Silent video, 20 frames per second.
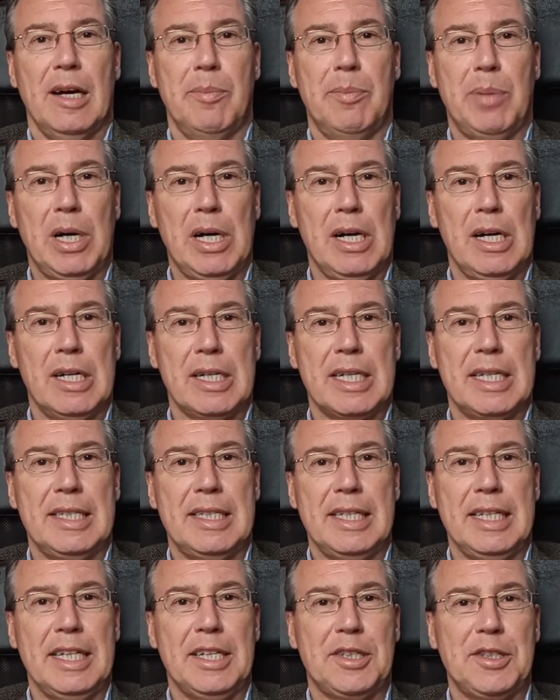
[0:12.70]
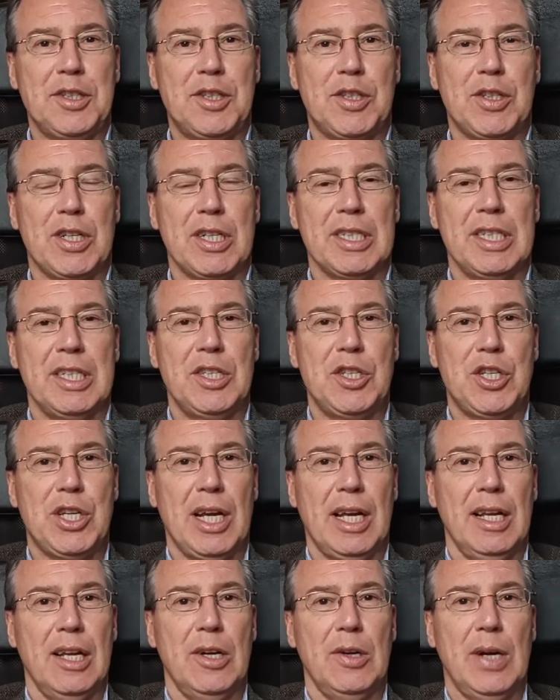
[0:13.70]
Bach deconstructed
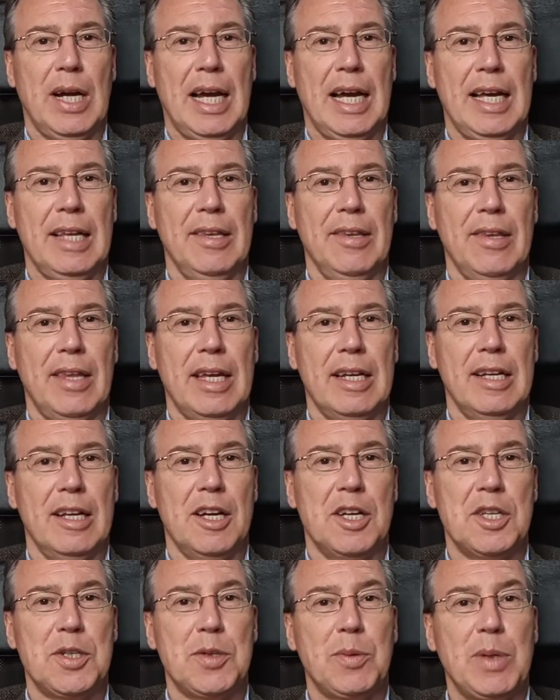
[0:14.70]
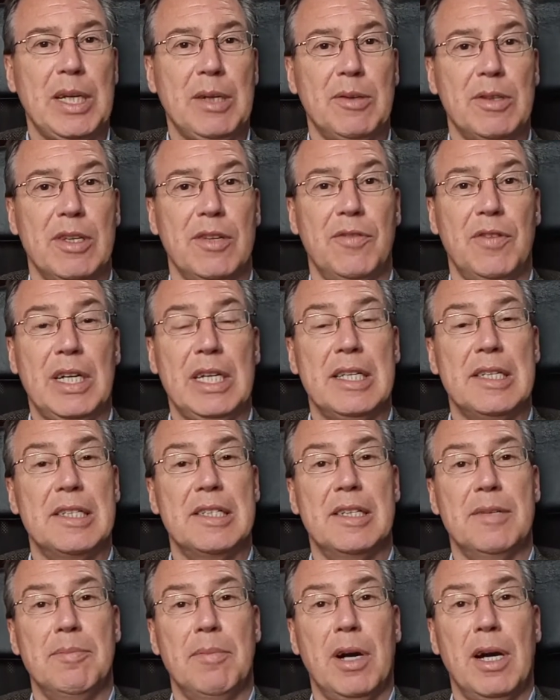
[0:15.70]
cello, and then last week the Venus
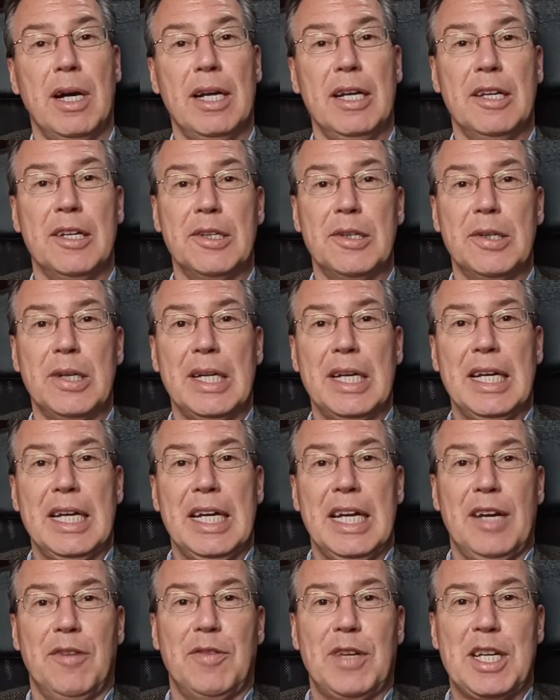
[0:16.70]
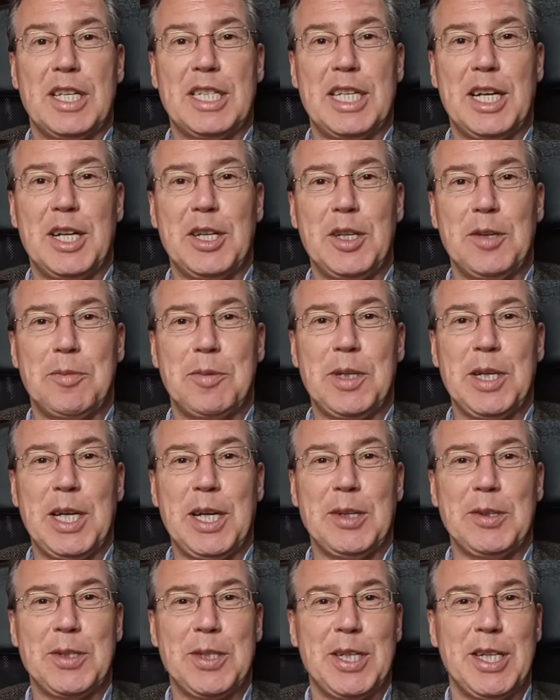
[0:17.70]
de Milo, if that's how you
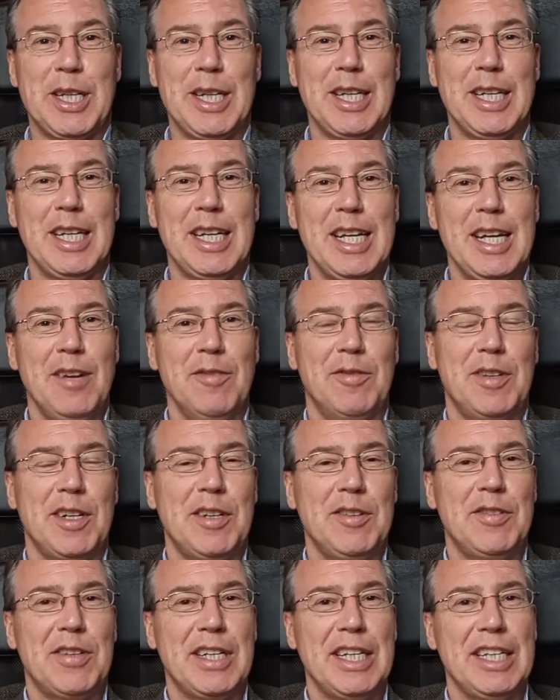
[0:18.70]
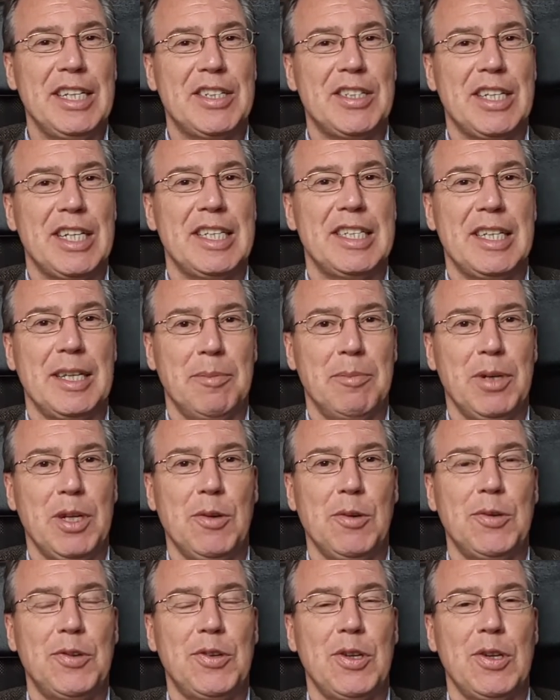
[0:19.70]
pronounce her. Very, very interesting. But
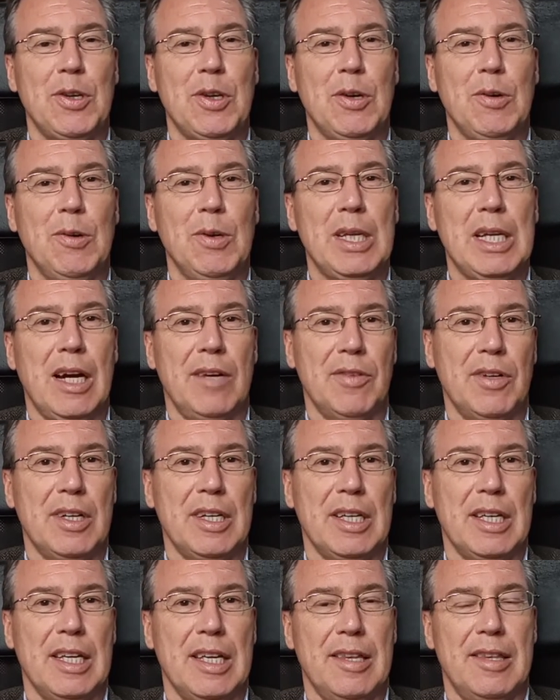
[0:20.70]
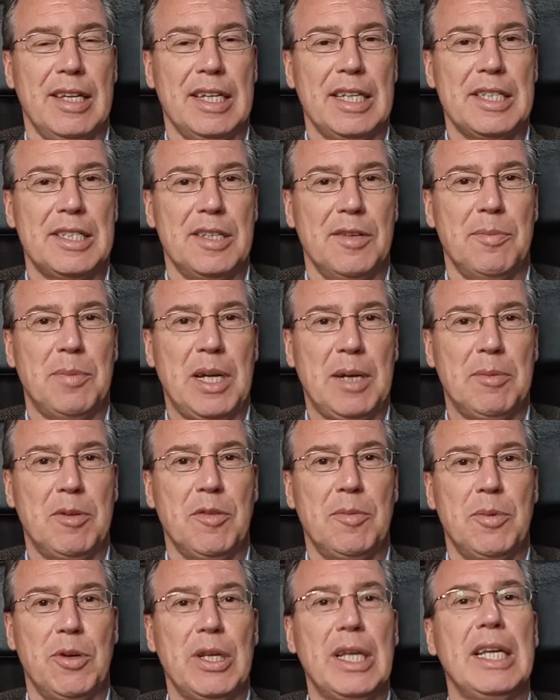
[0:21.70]
also all the other things that people
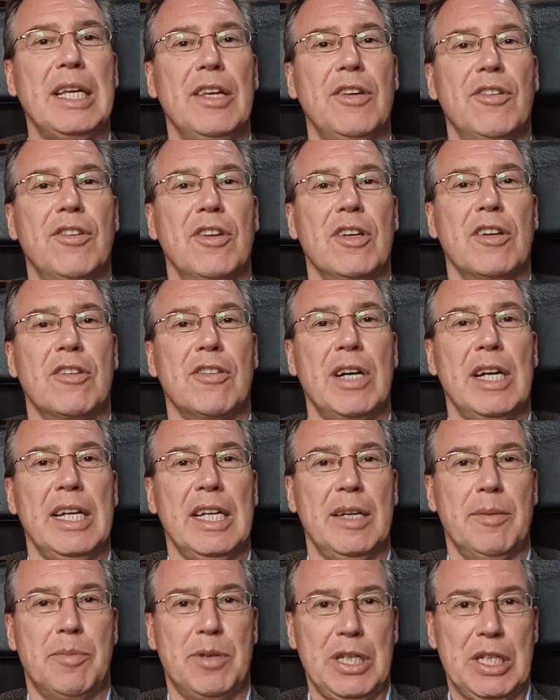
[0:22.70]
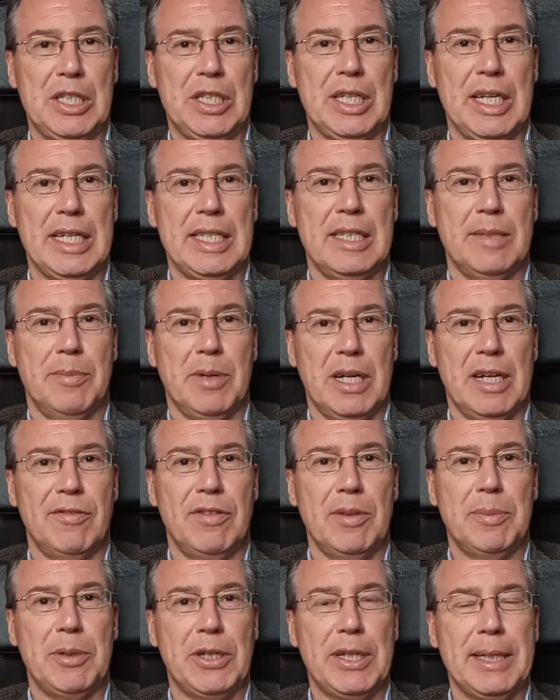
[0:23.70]
have put in, it's greatly appreciated by
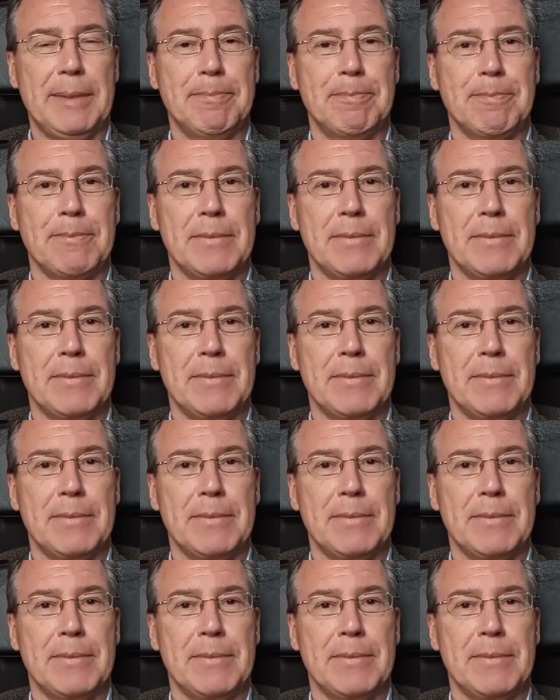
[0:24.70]
everybody.